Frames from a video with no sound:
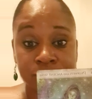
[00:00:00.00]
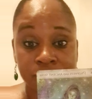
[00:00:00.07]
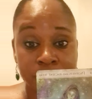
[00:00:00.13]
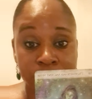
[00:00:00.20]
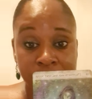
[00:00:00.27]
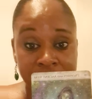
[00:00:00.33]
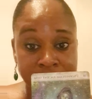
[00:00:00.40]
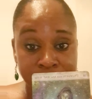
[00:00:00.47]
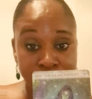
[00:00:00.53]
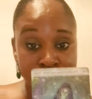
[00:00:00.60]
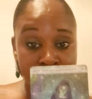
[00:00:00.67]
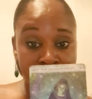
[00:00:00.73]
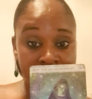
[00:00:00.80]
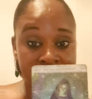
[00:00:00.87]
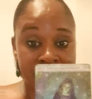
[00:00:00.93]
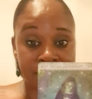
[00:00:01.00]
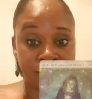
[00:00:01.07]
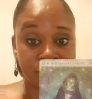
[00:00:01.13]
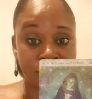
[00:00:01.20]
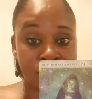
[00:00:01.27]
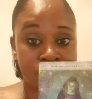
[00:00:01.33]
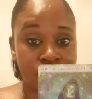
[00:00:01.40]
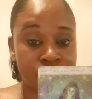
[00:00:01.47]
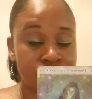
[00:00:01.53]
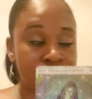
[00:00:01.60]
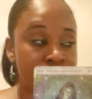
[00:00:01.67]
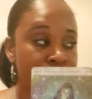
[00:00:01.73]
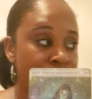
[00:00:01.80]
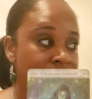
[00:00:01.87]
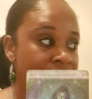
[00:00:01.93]
of people that
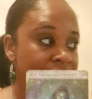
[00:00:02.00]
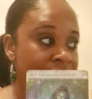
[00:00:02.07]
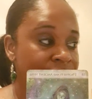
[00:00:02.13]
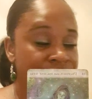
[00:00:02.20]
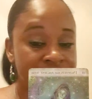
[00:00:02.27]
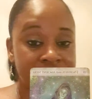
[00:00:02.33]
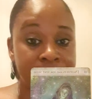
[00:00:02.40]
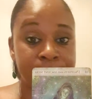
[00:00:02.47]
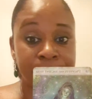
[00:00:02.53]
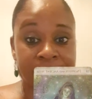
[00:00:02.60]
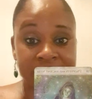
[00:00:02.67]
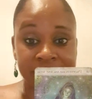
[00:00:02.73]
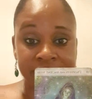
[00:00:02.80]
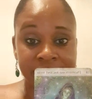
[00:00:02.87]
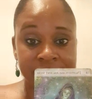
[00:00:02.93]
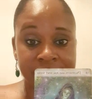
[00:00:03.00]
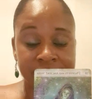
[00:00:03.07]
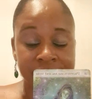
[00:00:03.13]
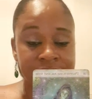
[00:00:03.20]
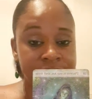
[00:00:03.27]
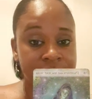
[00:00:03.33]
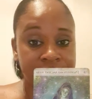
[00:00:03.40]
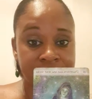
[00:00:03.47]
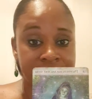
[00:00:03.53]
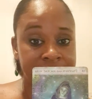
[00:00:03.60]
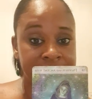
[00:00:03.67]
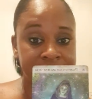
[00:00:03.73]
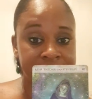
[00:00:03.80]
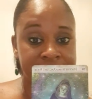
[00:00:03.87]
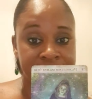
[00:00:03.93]
you haven't yet met, and then
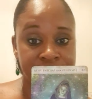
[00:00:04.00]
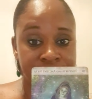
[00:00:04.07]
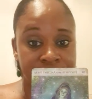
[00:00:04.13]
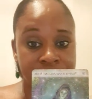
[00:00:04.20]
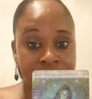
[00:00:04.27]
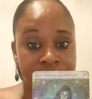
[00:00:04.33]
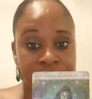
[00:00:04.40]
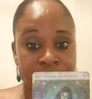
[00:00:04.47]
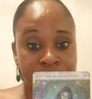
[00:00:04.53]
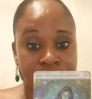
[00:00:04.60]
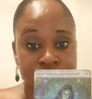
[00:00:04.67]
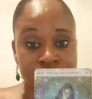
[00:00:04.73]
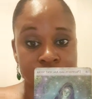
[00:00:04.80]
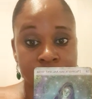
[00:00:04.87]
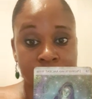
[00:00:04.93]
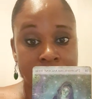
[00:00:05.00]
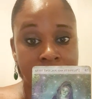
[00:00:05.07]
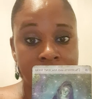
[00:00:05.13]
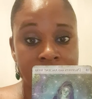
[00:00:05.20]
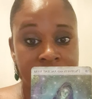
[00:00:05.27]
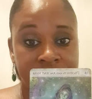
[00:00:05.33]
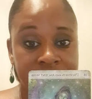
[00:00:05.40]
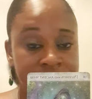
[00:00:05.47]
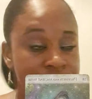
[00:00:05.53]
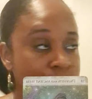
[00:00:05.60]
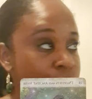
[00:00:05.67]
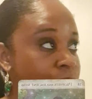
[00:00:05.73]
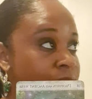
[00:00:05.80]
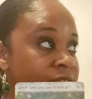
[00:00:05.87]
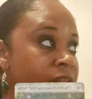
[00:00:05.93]
suddenly they just come across your path, and it's
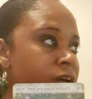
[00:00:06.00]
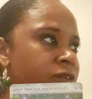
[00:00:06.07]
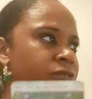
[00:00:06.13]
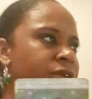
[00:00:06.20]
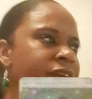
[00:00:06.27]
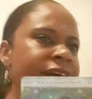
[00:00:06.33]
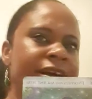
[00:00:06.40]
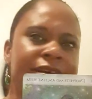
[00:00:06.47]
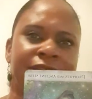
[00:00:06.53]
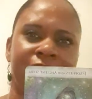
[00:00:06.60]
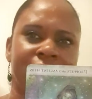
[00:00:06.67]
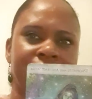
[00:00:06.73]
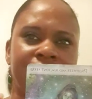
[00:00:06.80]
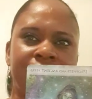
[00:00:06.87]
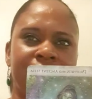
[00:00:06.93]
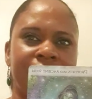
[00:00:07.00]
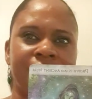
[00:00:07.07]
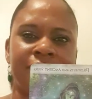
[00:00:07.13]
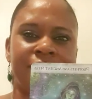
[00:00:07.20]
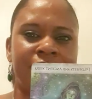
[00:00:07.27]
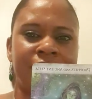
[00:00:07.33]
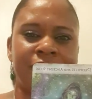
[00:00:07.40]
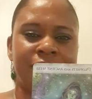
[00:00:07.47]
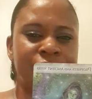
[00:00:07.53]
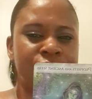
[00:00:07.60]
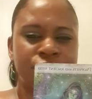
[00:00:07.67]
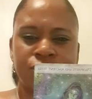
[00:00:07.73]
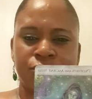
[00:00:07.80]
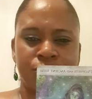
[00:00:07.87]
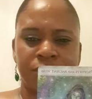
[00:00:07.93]
almost like, oh yeah, I
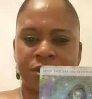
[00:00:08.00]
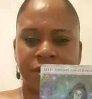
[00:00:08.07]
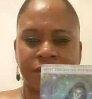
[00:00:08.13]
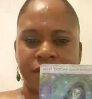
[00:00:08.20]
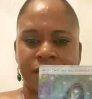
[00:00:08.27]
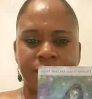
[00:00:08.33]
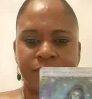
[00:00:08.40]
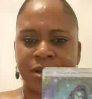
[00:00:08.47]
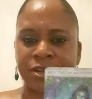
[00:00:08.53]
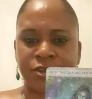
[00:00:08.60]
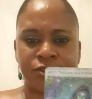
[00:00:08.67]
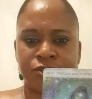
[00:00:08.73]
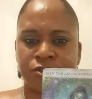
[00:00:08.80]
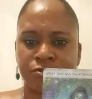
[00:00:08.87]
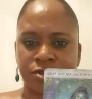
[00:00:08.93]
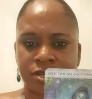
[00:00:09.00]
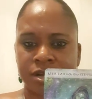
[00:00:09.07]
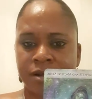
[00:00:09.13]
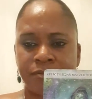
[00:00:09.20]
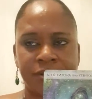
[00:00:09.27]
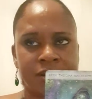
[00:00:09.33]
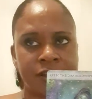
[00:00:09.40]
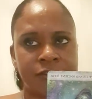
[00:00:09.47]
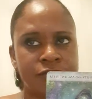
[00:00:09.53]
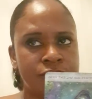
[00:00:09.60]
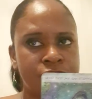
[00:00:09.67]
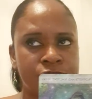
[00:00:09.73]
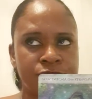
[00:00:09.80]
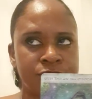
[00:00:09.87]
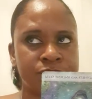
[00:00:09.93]
knew you were going to come, I knew you was coming, I
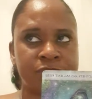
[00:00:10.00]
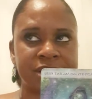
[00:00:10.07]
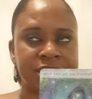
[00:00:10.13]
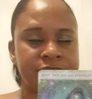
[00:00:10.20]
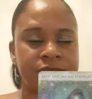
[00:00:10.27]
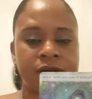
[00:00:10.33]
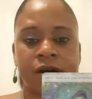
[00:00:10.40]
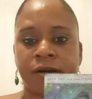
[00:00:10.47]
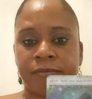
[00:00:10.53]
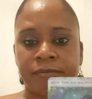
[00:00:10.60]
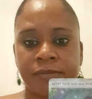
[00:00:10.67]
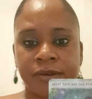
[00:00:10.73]
knew you was meant to come.